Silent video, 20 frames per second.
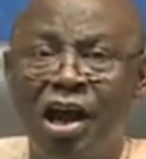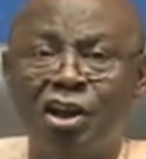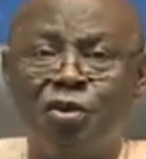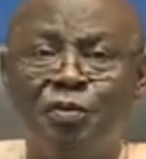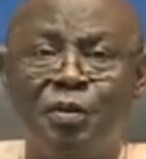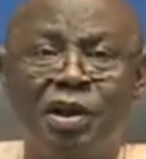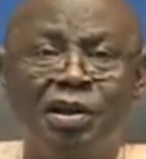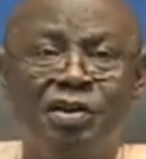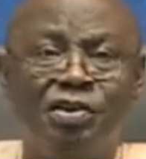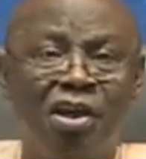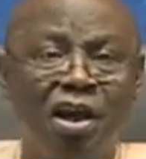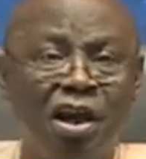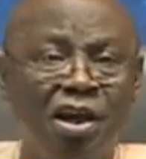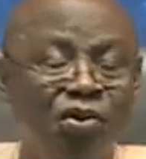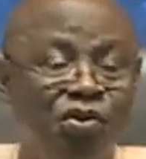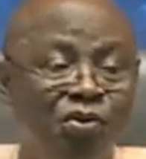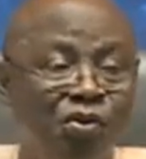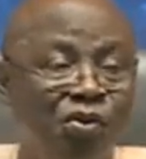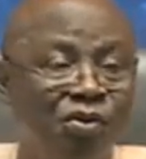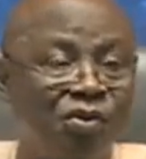as my
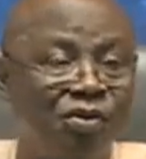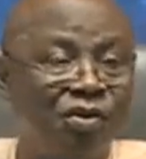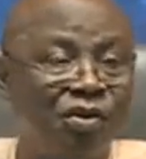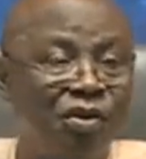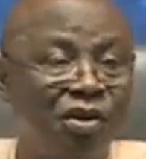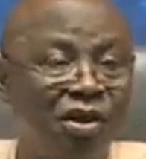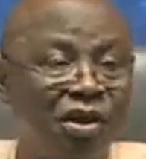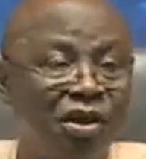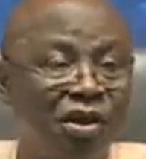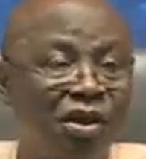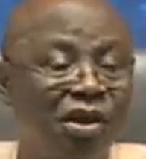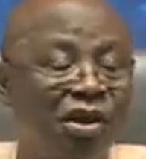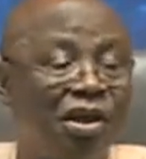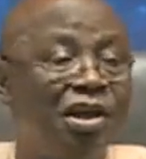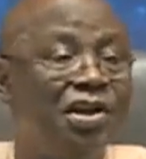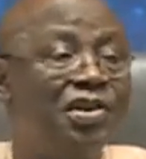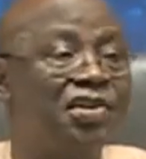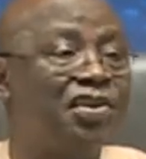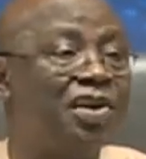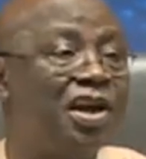title.
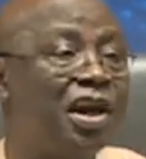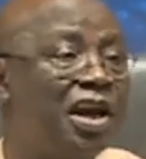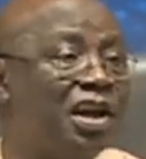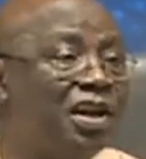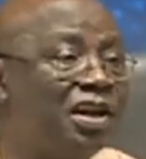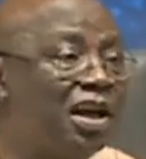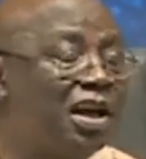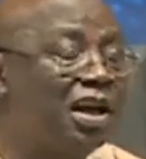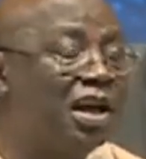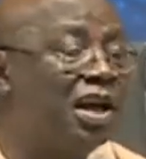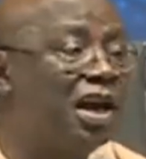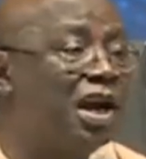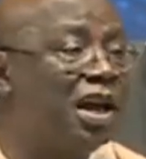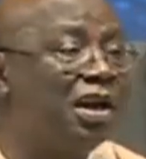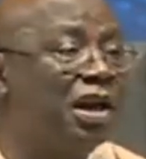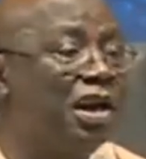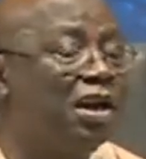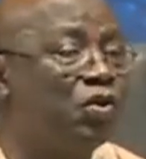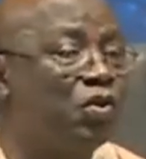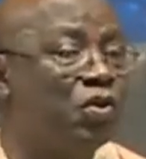He said,
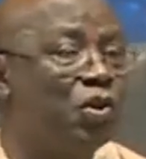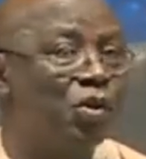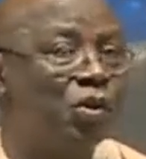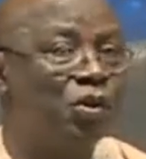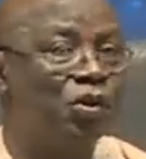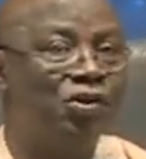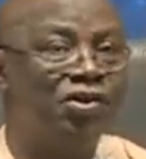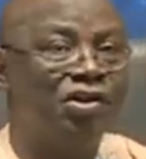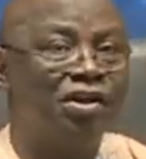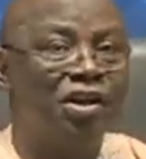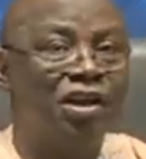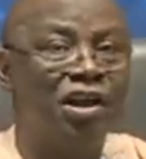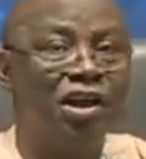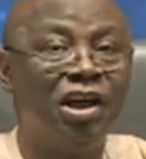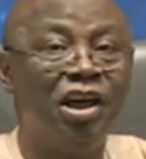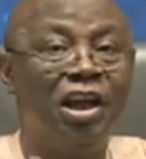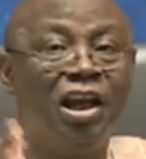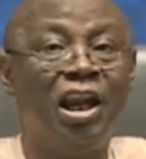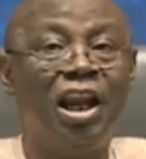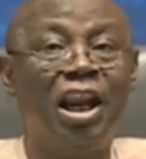and I quote,
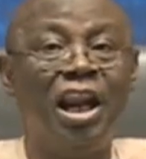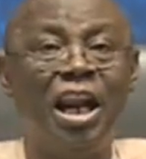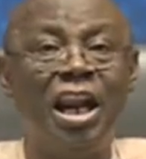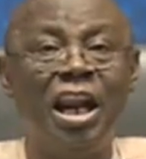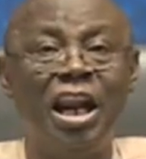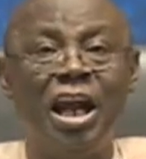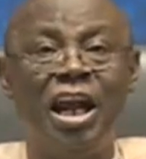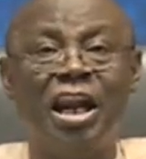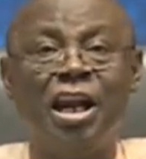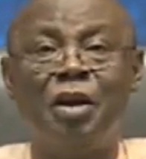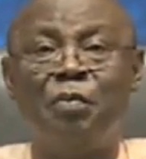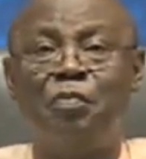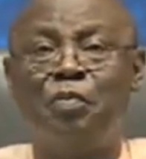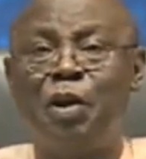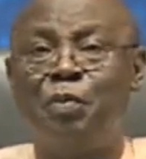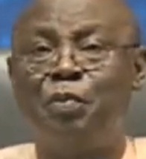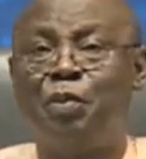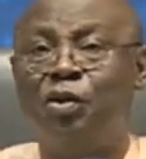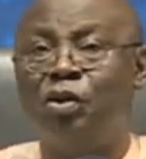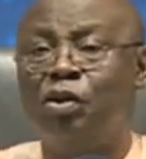"Let the
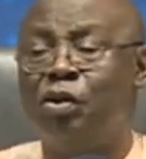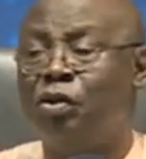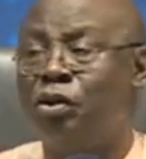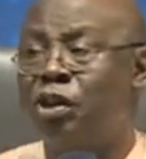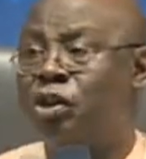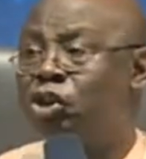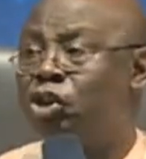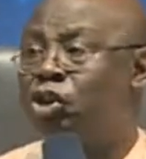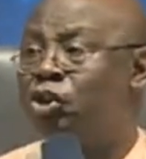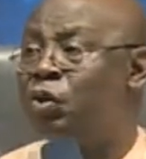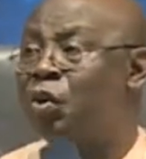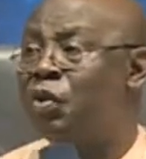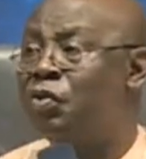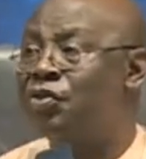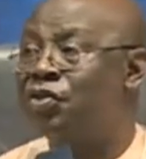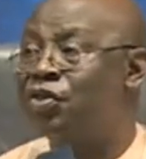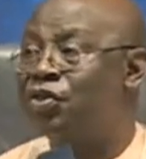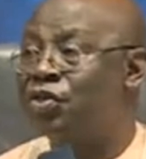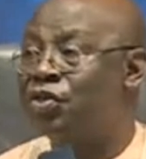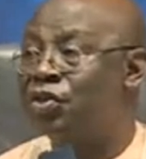people know the
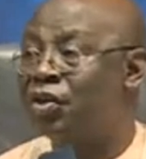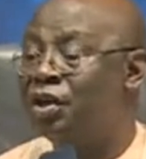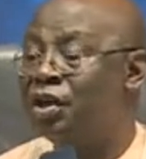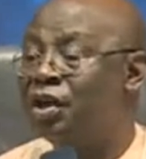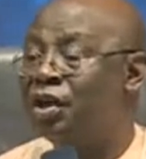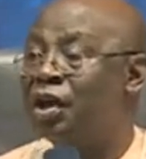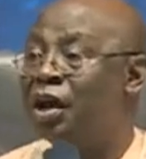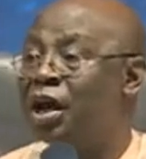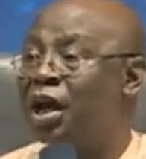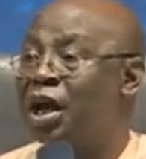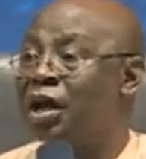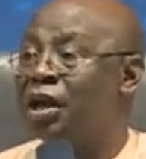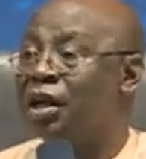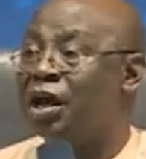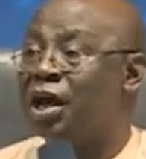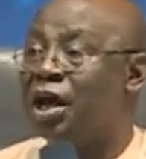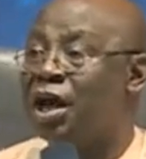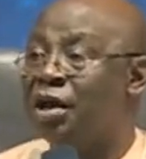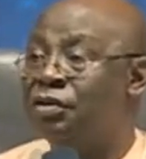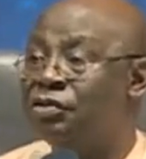truth, and
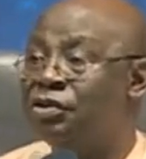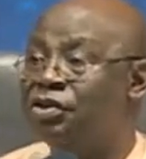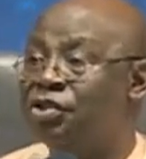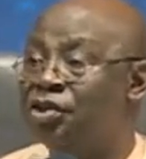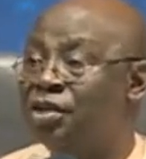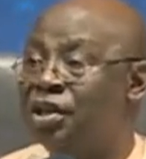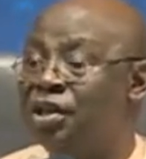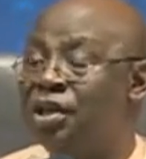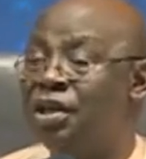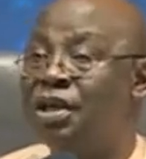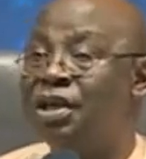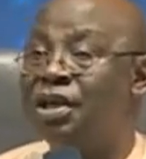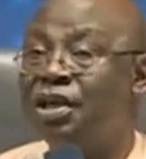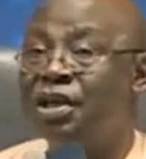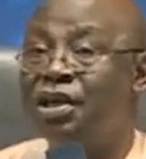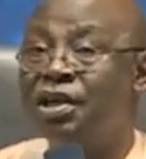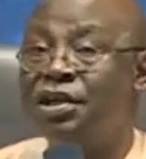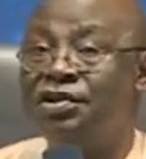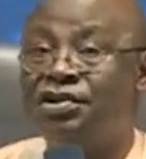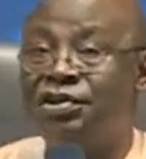the country
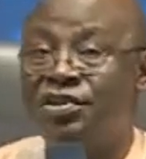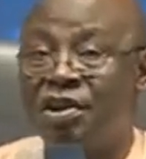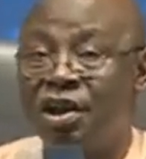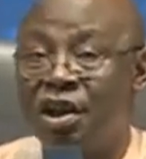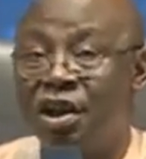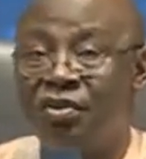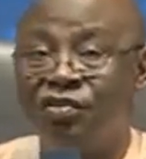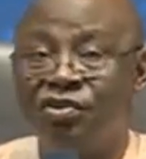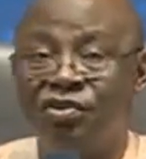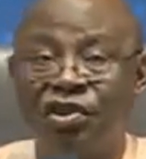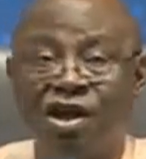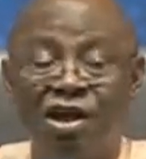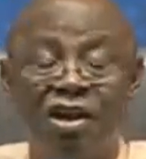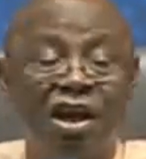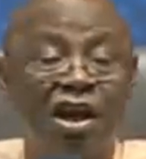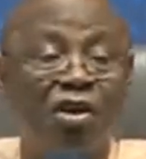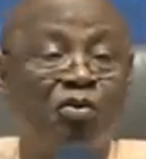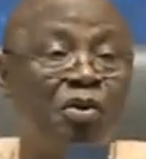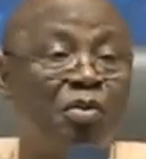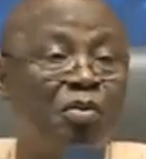is saved." Say
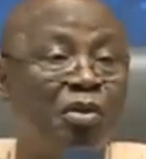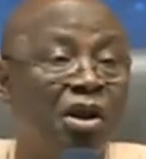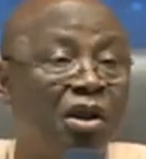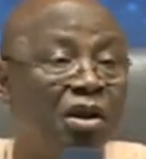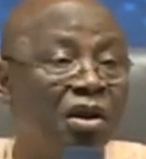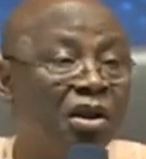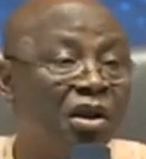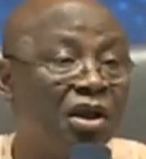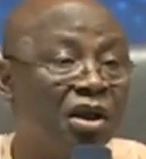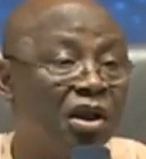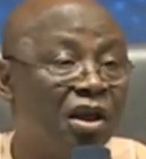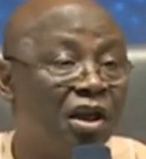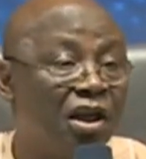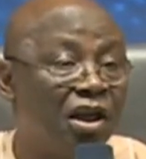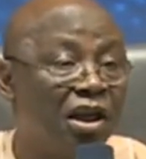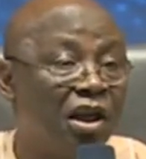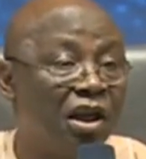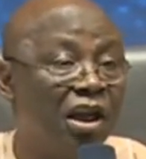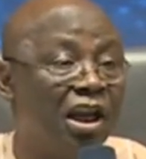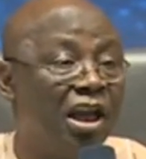that with me.
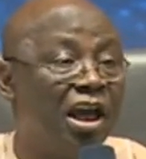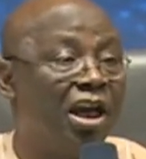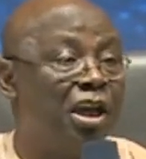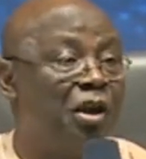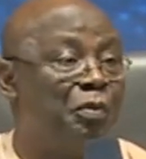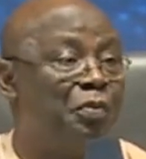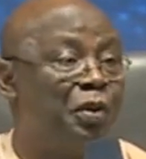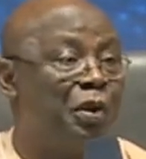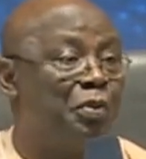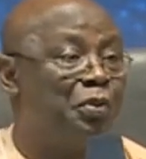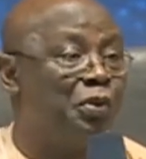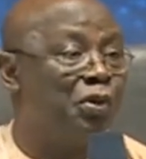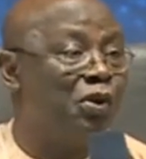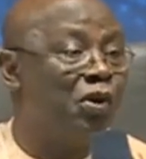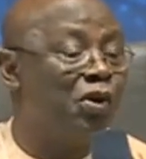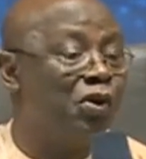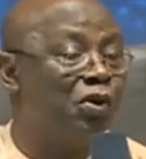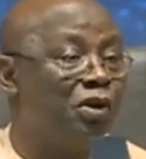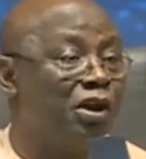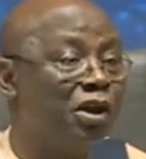Let the people
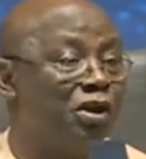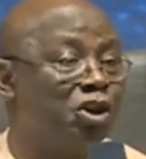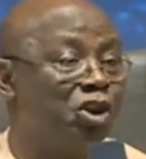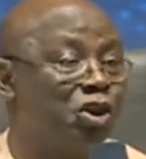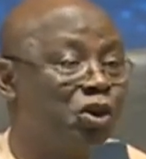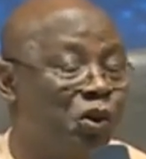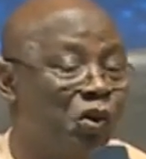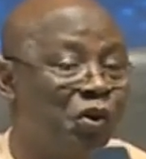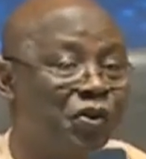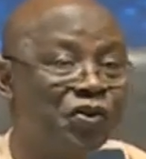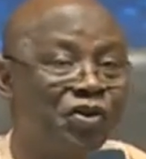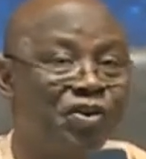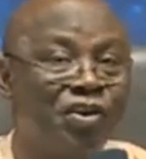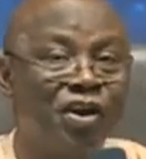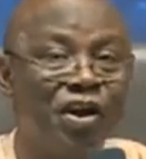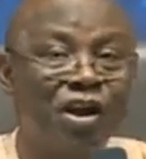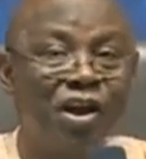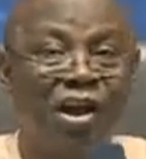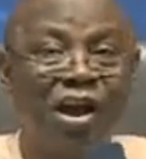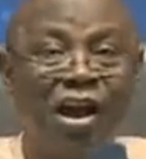know the truth,